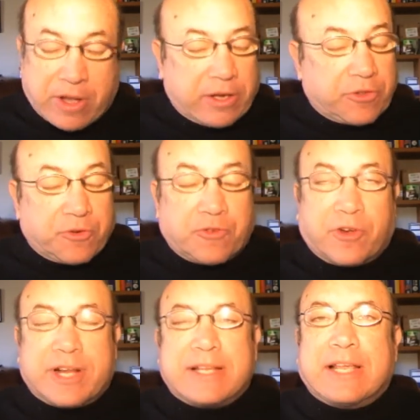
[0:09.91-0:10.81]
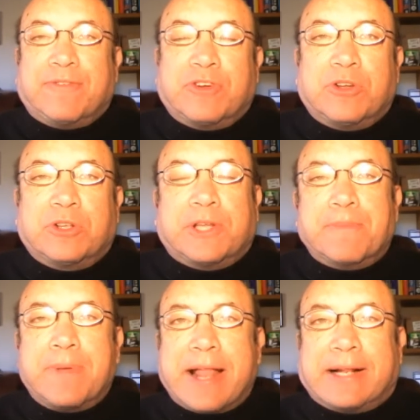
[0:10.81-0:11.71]
Another very difficult
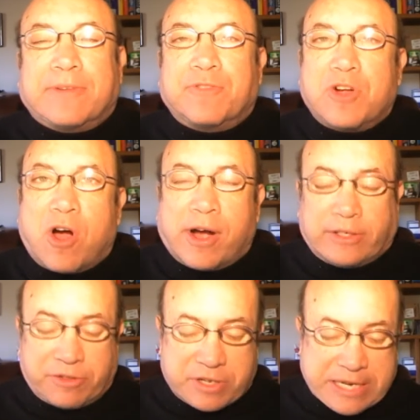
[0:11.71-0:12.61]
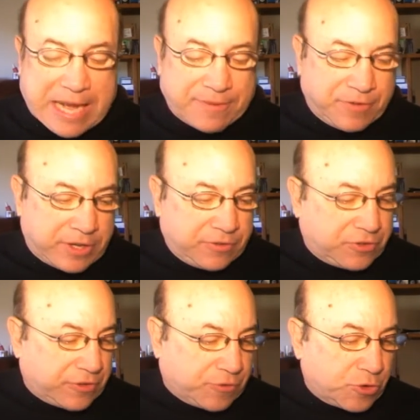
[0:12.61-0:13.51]
competitive card. Let's dive
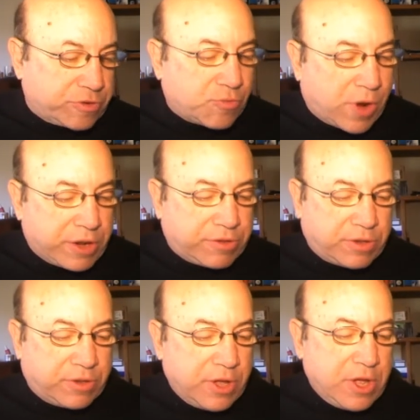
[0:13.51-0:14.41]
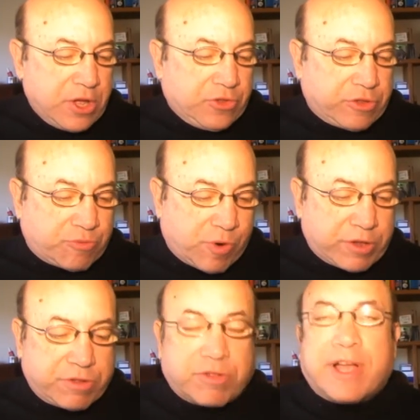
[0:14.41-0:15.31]
into the first race. And this
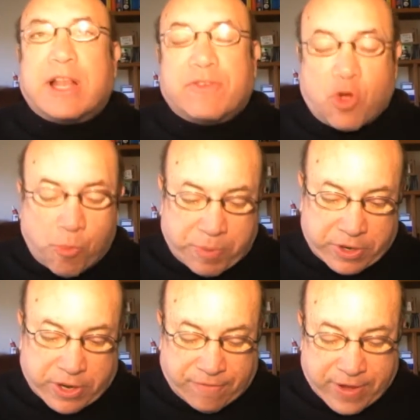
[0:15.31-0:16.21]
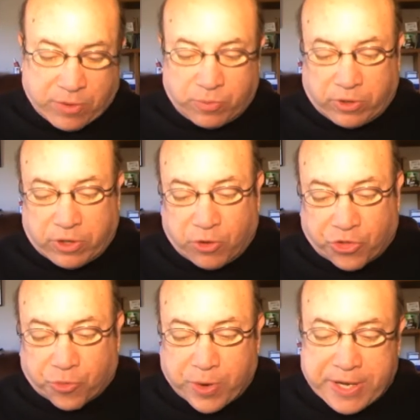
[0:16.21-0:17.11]
race is kind of an open event. We'll go
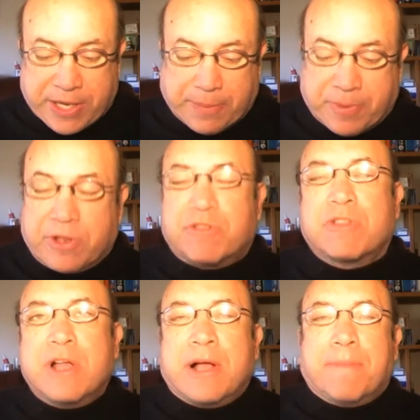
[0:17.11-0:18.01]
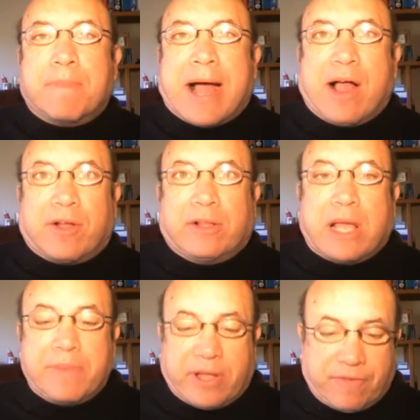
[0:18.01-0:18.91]
three deep in this mile
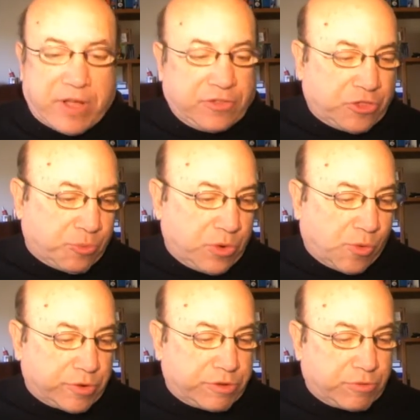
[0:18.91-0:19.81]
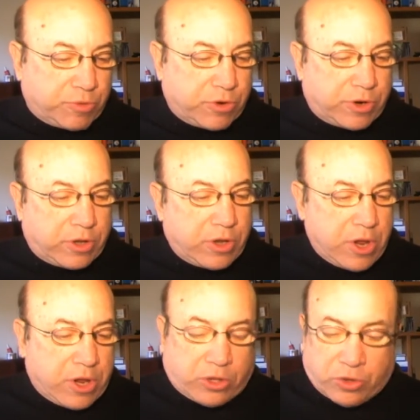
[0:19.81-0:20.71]
claiming event. The three horses we're going to
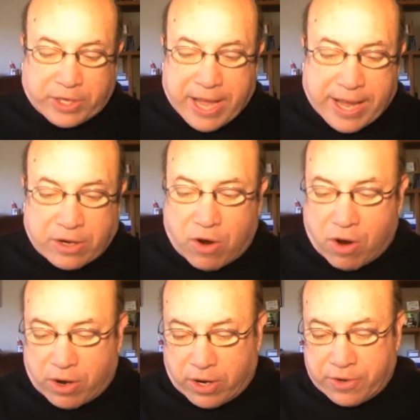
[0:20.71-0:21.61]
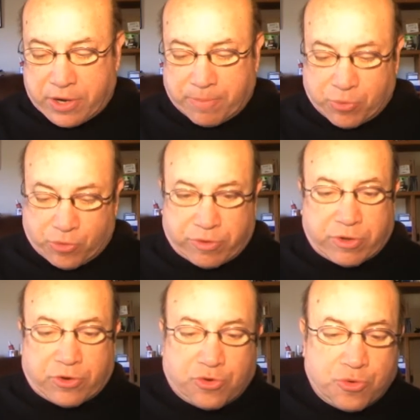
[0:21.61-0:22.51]
look at are
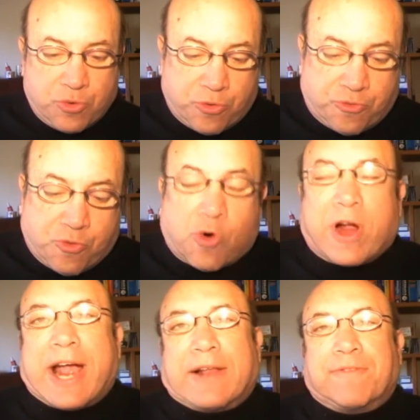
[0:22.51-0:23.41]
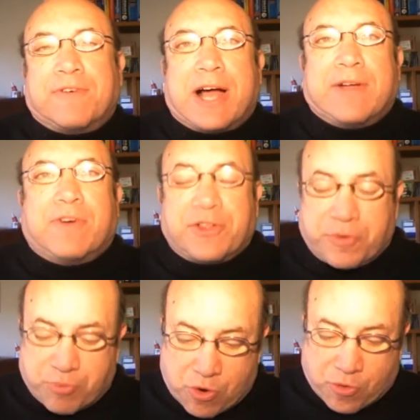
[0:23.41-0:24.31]
numbers 2, 4, and 5 on
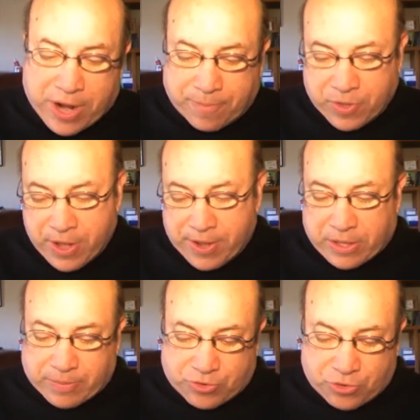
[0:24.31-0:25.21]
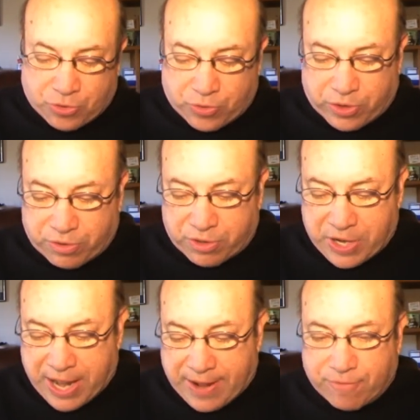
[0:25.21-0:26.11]
your program. Number 2 is
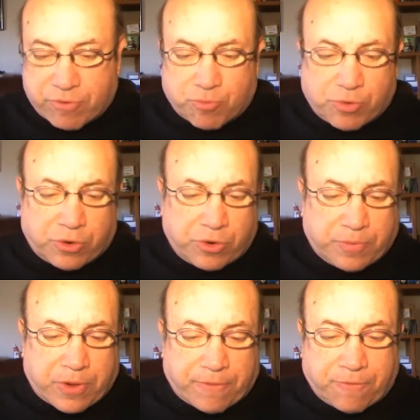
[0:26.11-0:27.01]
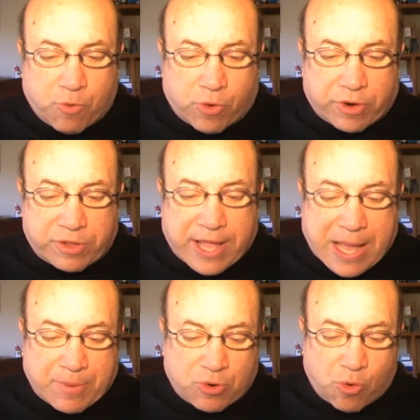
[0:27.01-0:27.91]
Dave's Ruler, 4 is
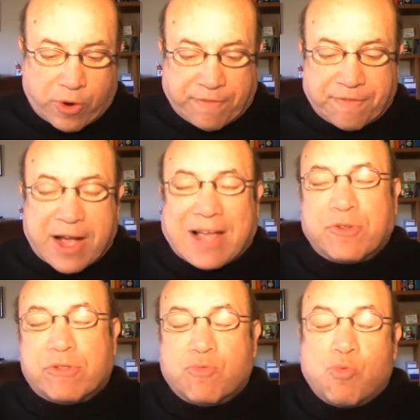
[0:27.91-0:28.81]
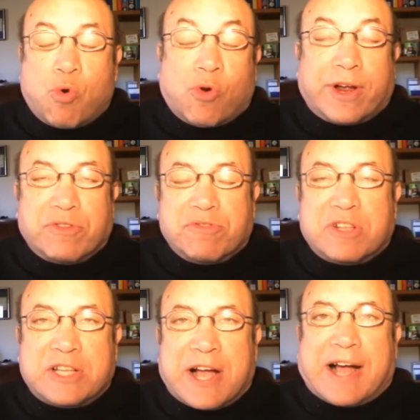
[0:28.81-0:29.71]
Camicory, 5 is Warren's
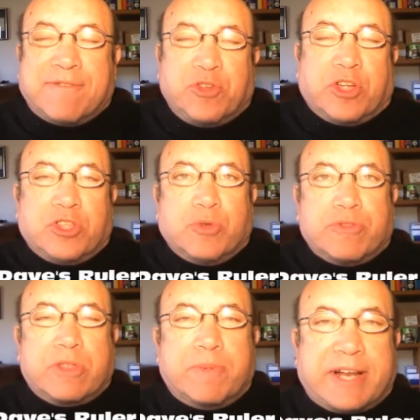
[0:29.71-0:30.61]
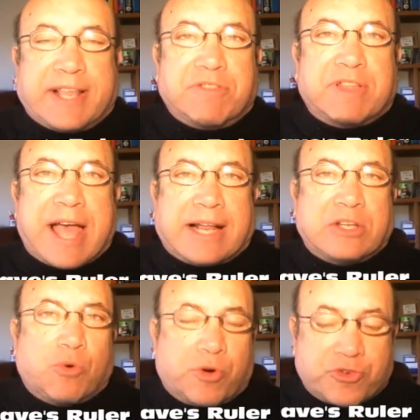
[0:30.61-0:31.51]
Dove. You can use them in an
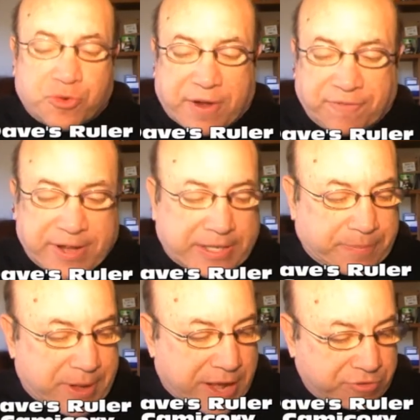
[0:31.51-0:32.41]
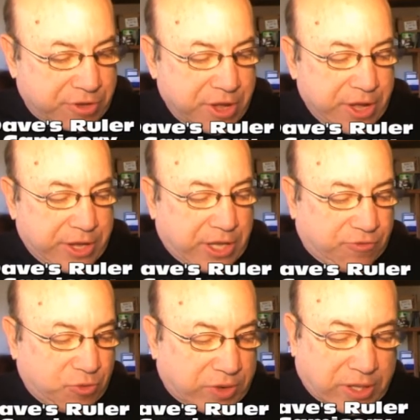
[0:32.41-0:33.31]
exacta or trifecta box
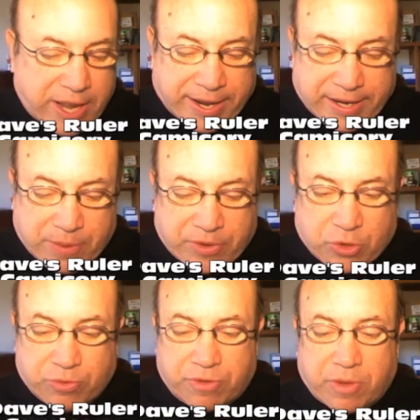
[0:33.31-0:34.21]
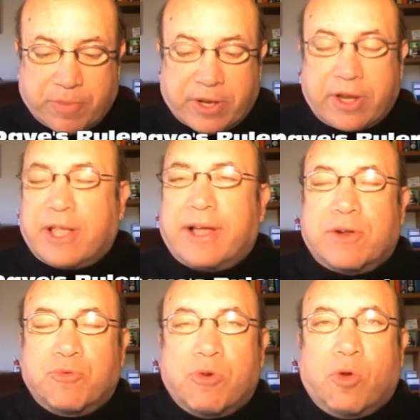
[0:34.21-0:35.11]
if you would like, and I would use them in any
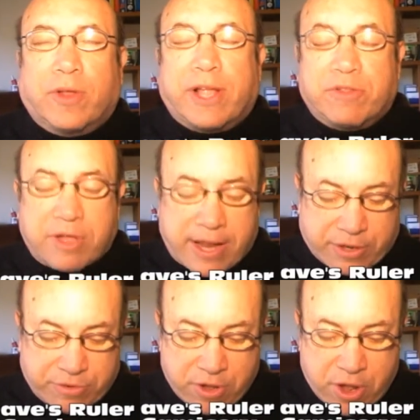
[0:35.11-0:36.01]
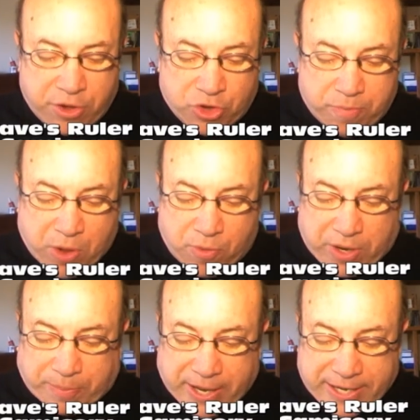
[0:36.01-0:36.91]
kind of rolling exotics you may
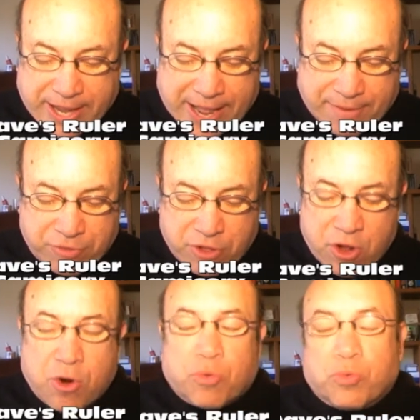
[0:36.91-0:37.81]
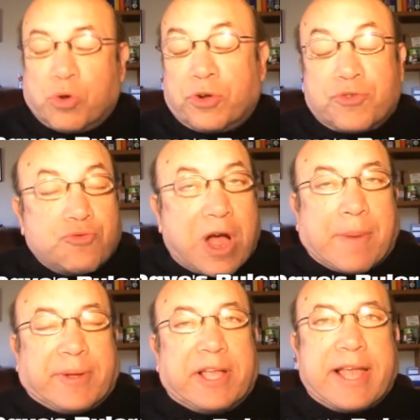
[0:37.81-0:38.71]
want to play. Dave's Ruler
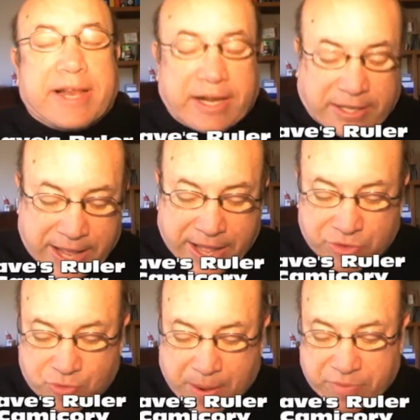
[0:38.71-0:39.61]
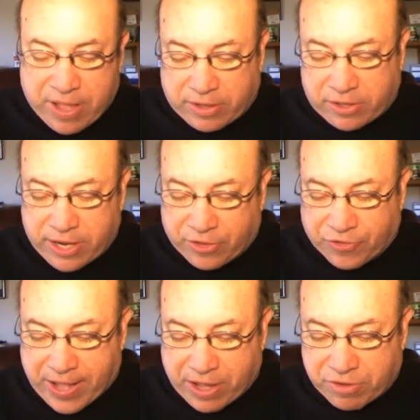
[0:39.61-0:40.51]
dropping again in class, drops down to
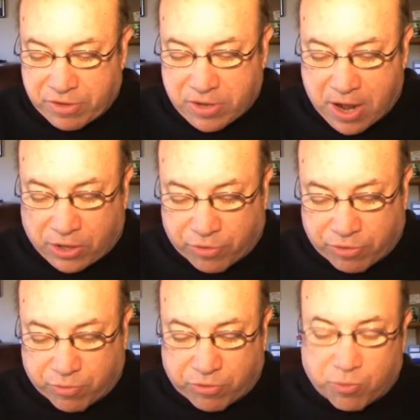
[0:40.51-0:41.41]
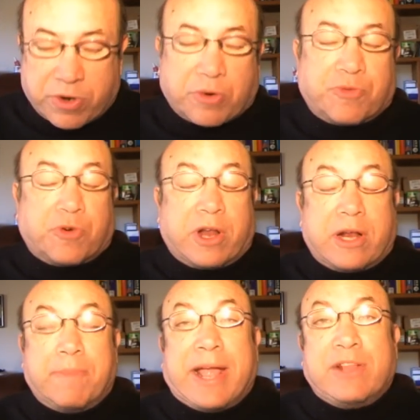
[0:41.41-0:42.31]
$10,000, was a winner
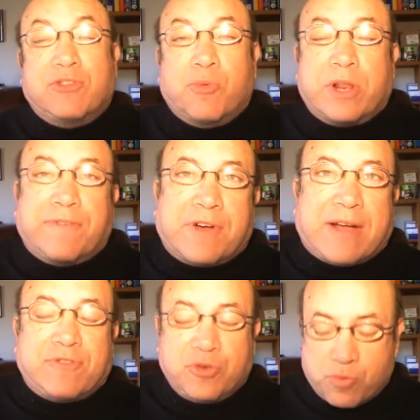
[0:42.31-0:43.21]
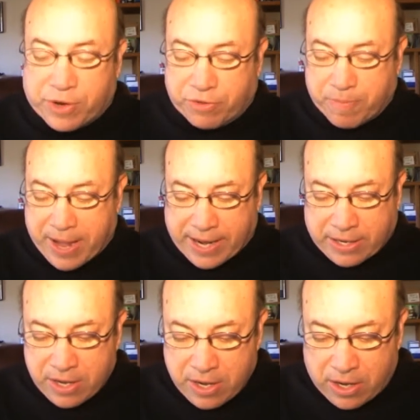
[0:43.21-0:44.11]
in a maiden 25, 2 runs
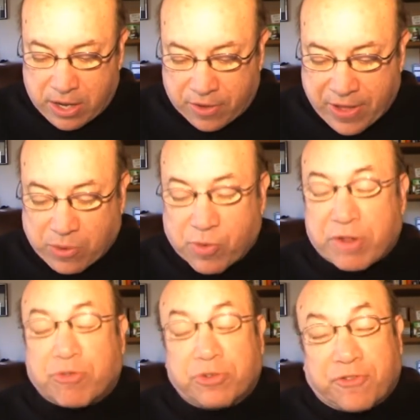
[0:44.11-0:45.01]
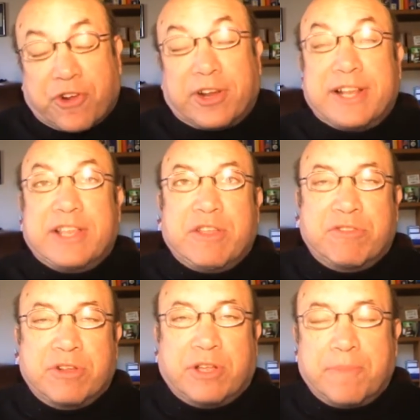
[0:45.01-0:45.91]
back. That race earned a fairly
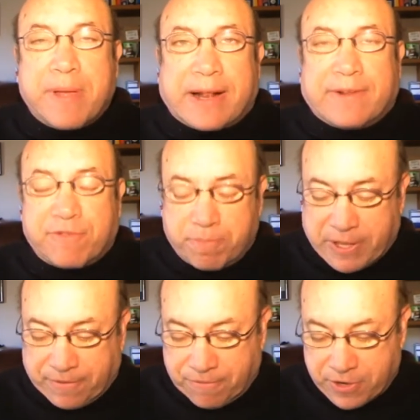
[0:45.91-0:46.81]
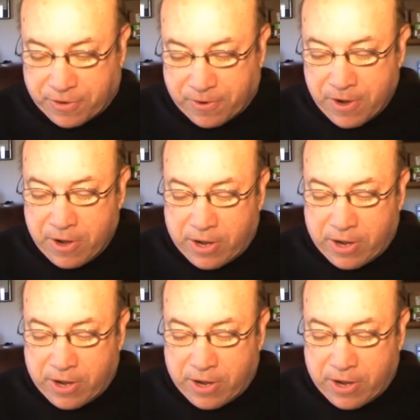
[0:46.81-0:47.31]
decent competitive speed figure.